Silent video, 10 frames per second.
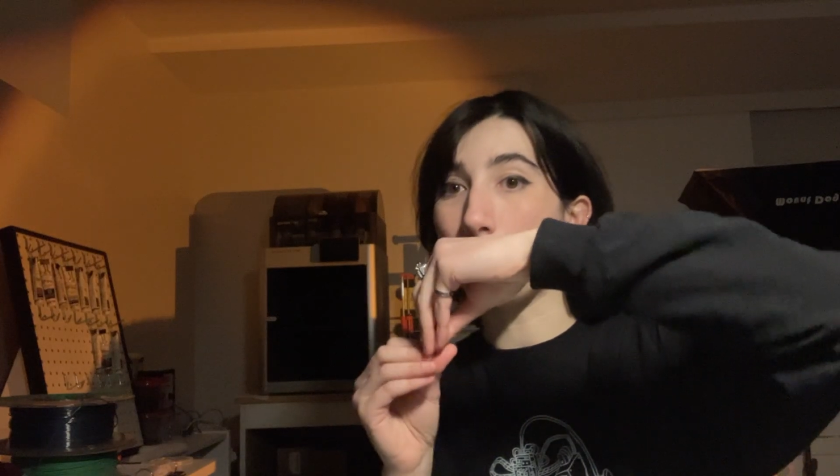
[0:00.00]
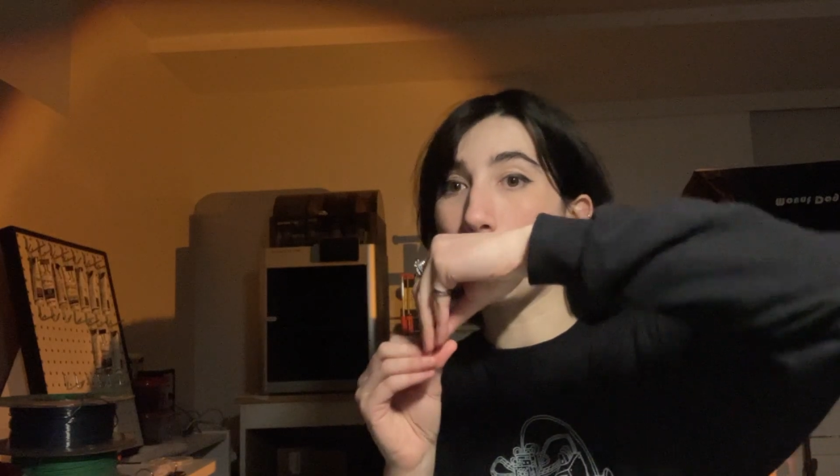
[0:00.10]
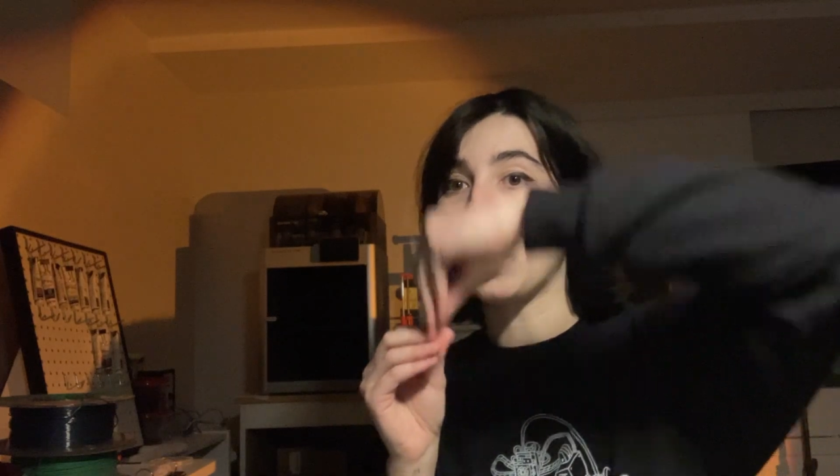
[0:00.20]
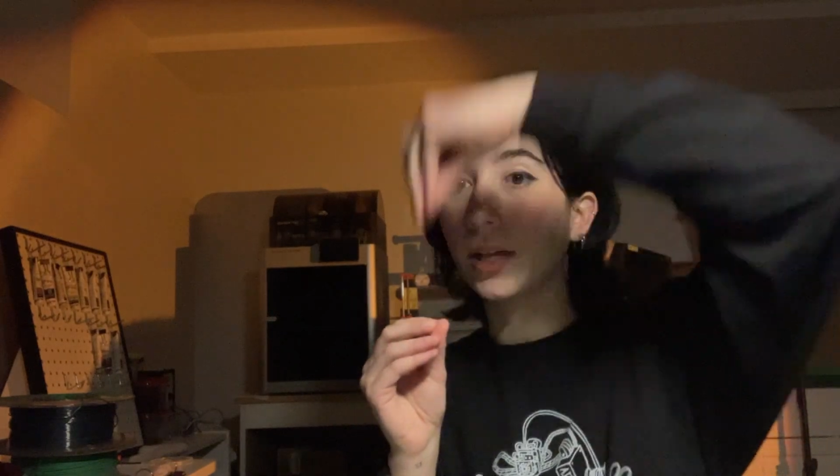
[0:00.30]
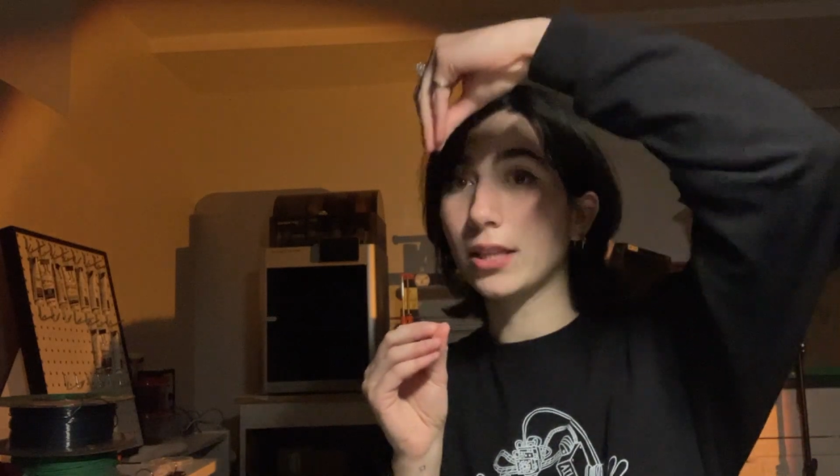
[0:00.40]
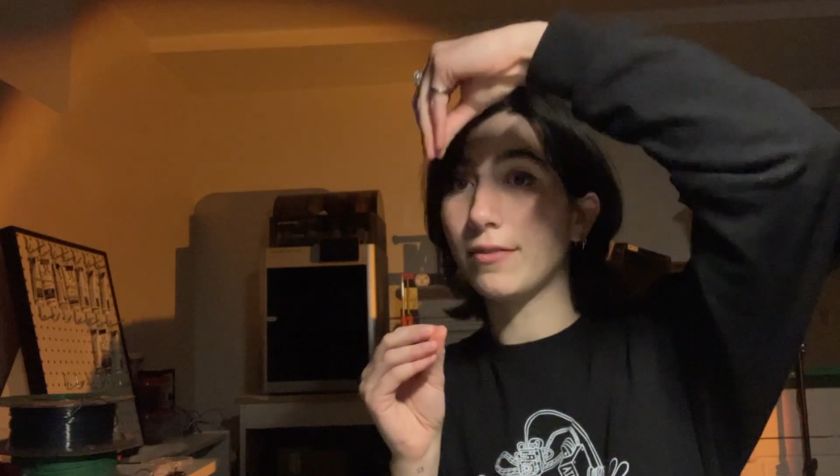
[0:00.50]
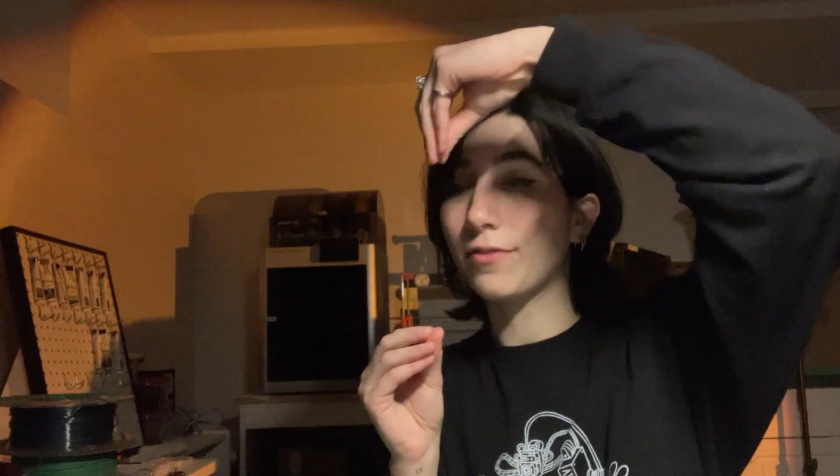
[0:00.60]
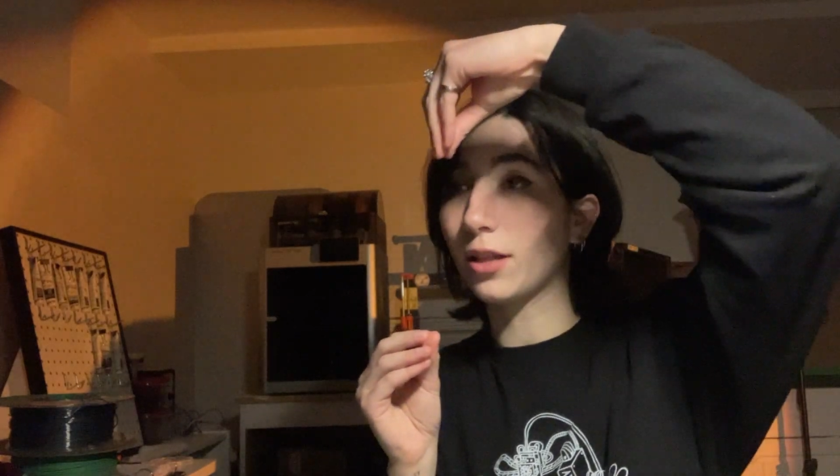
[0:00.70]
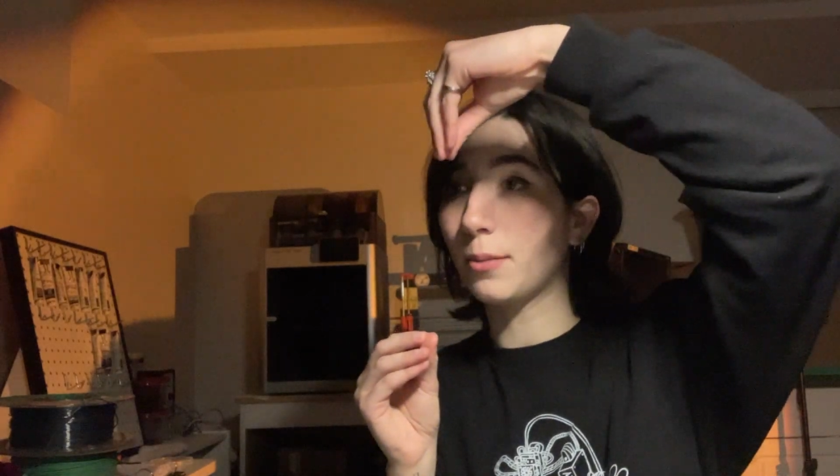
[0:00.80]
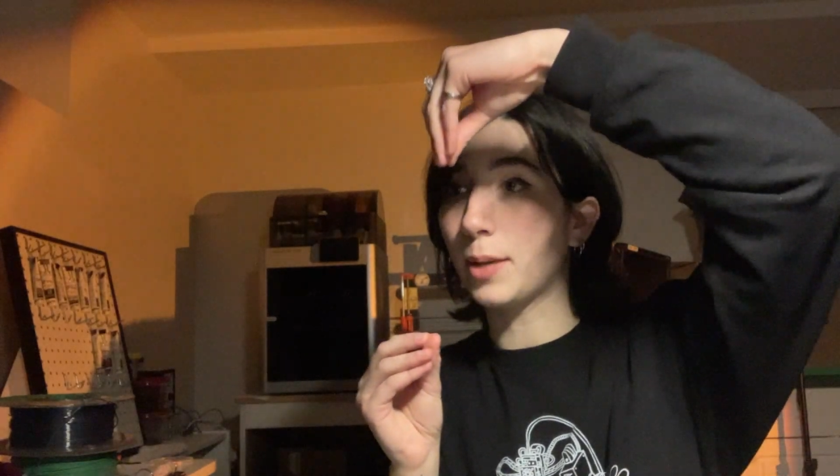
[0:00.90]
pulling the
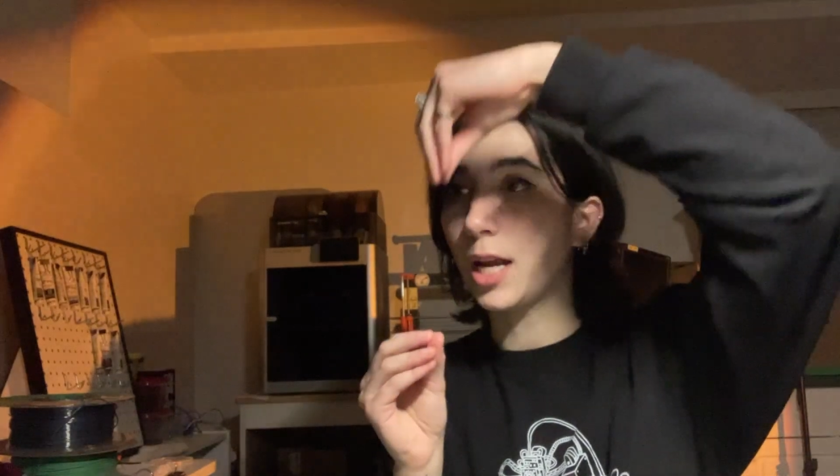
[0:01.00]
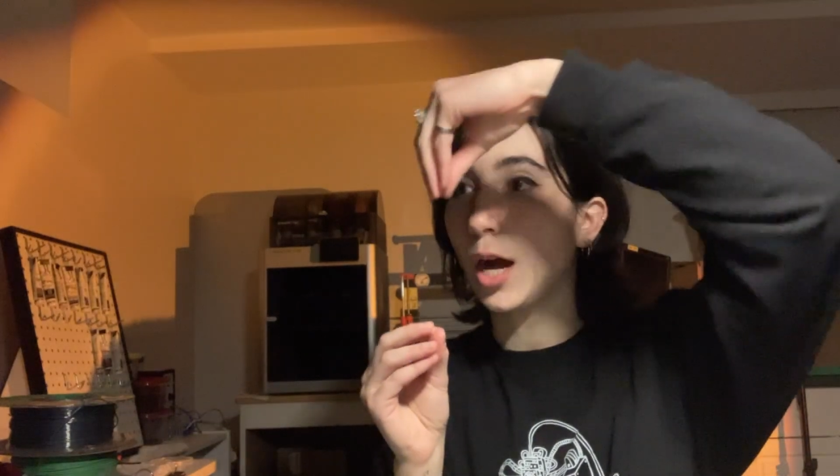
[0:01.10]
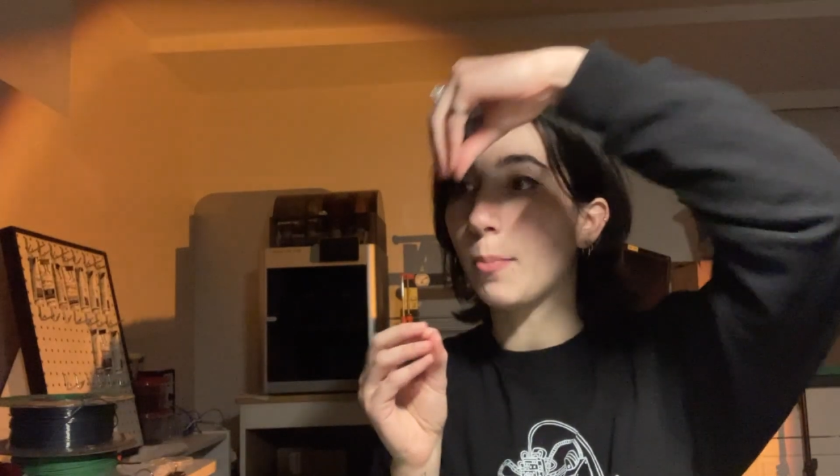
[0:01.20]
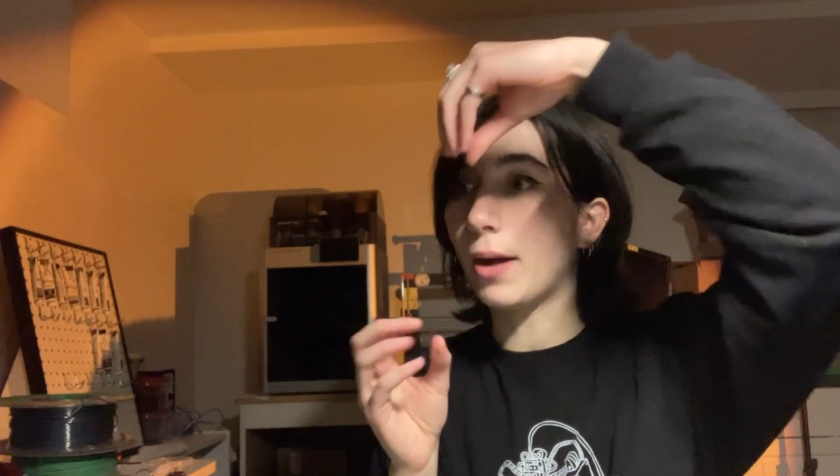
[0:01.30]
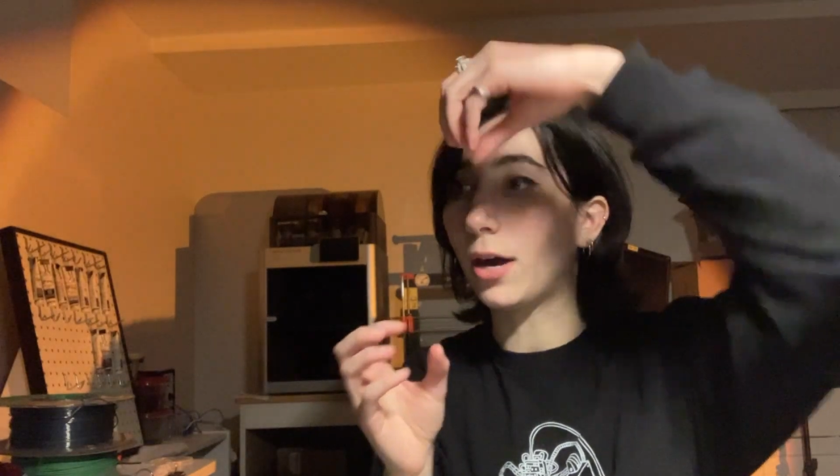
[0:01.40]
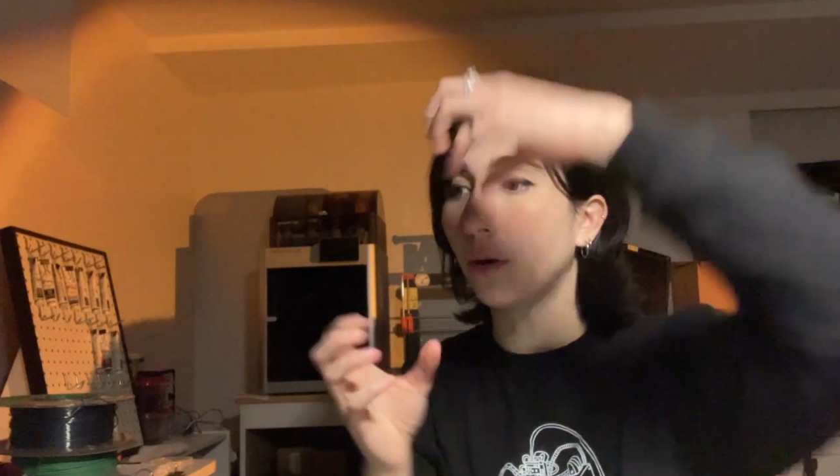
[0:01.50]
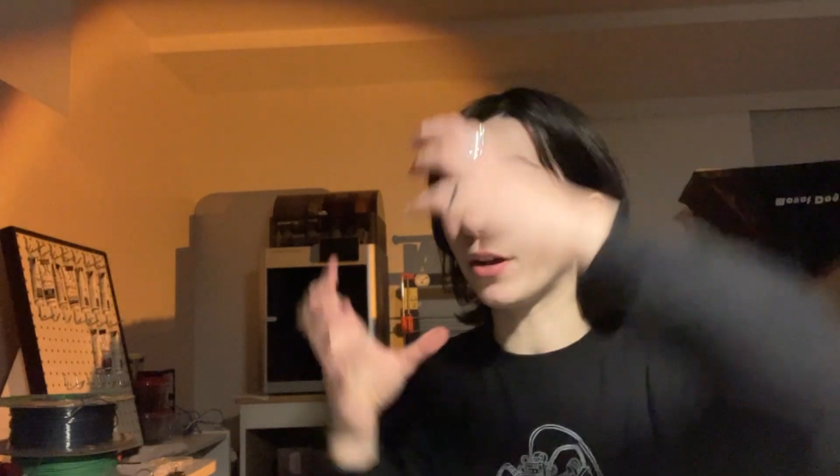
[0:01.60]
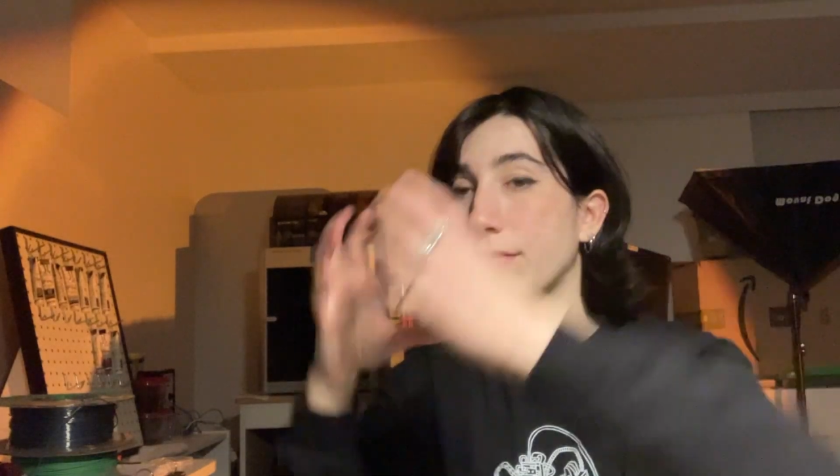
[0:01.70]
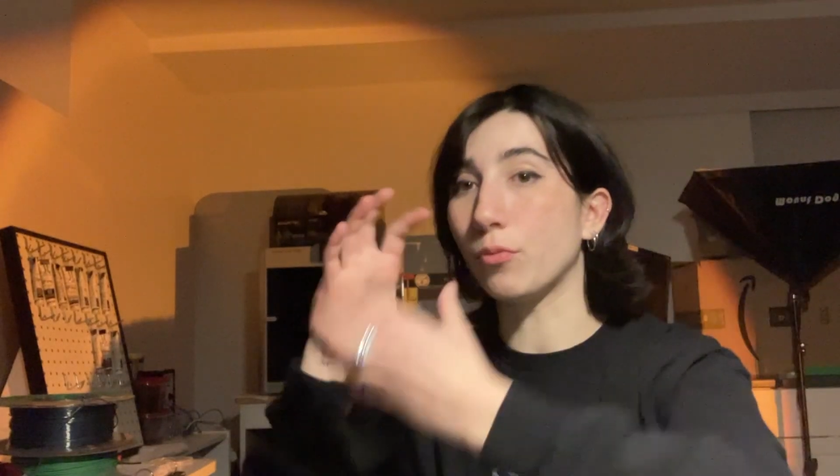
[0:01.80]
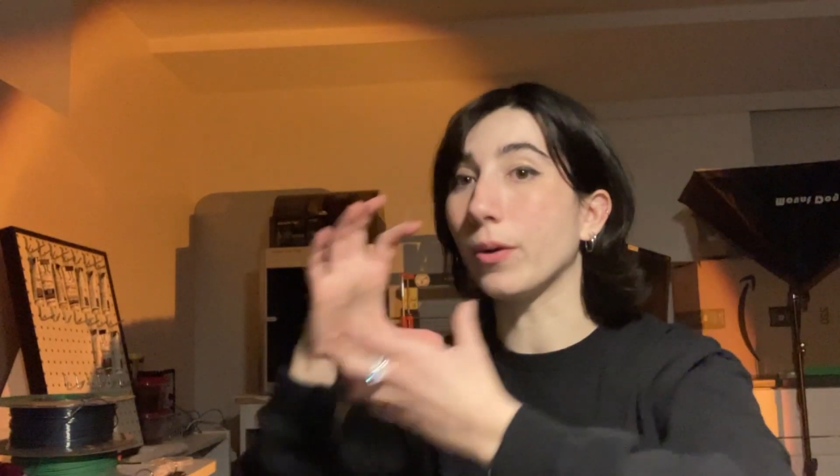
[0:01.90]
filament up out
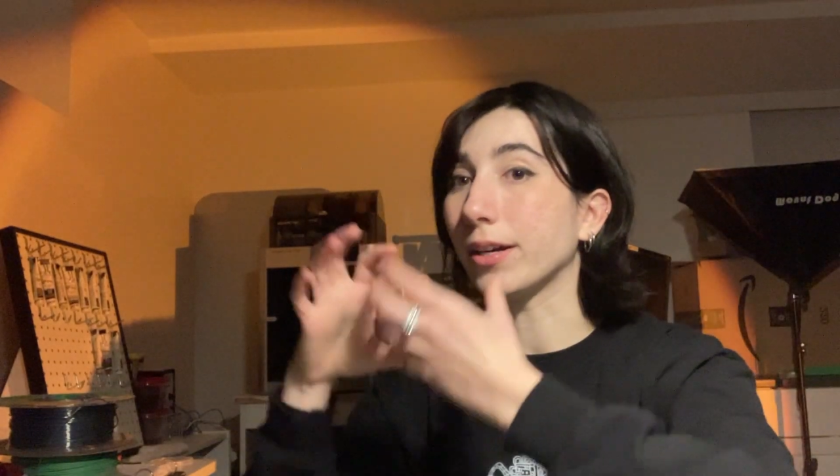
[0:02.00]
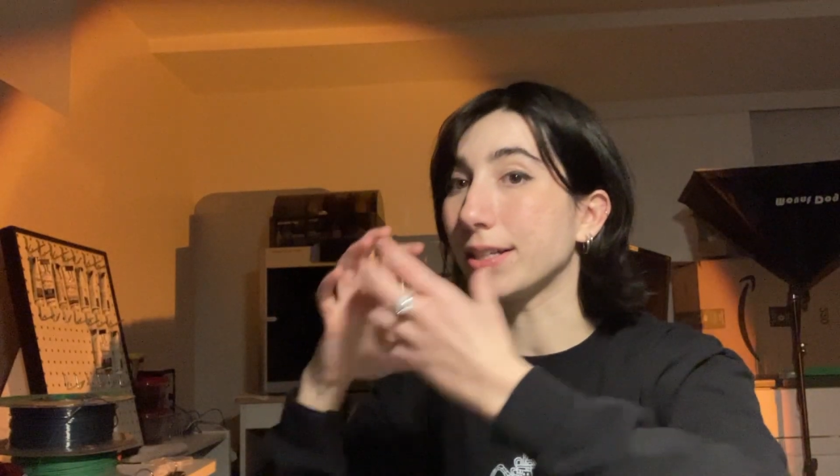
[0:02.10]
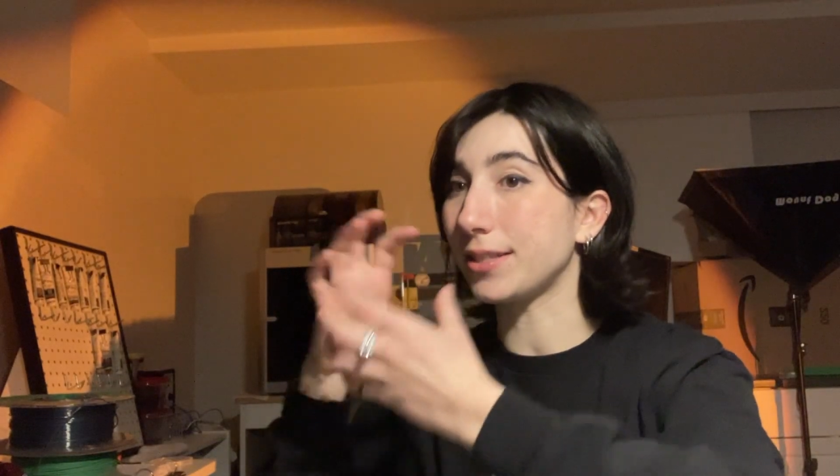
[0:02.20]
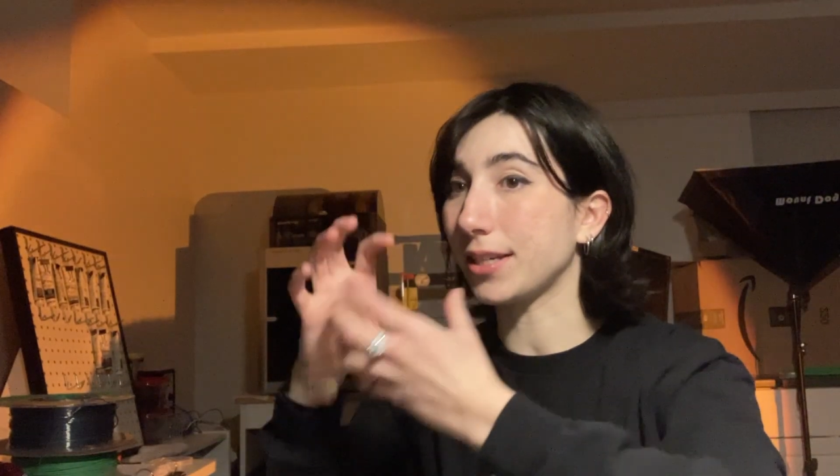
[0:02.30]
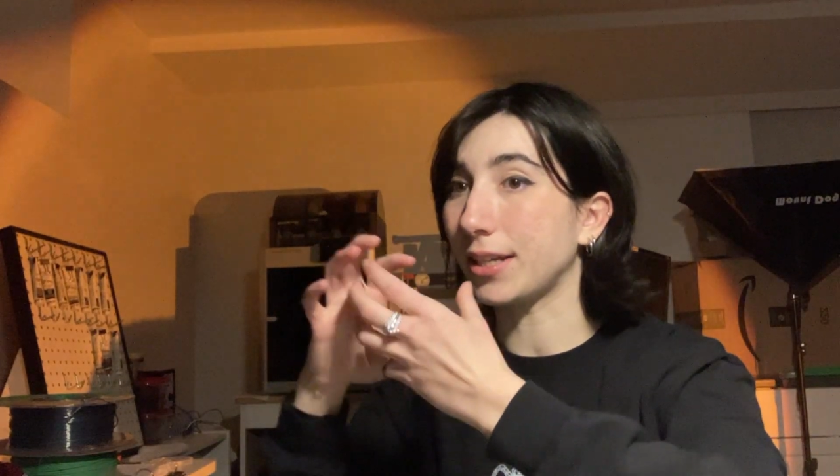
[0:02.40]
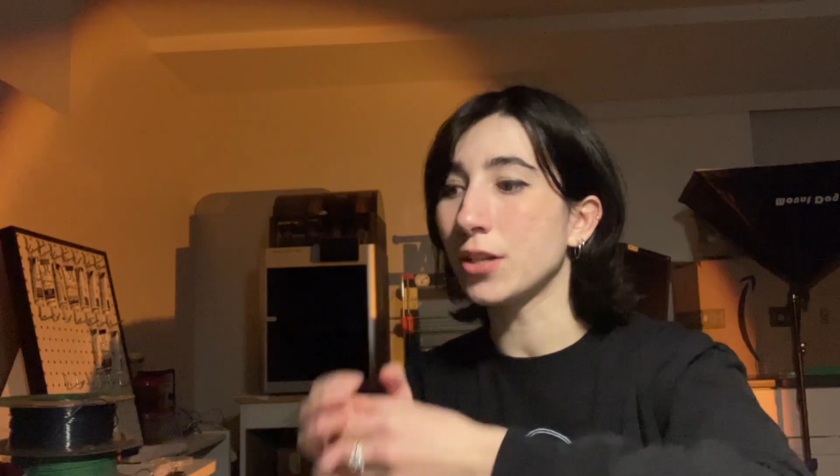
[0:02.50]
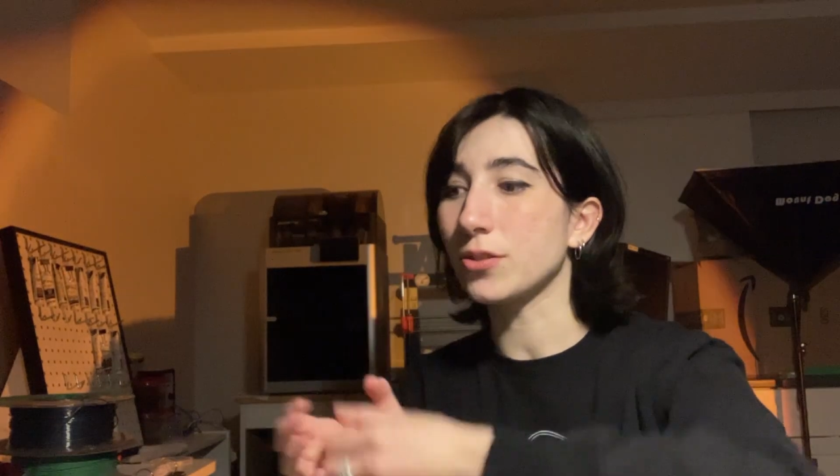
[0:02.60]
of where it's heating.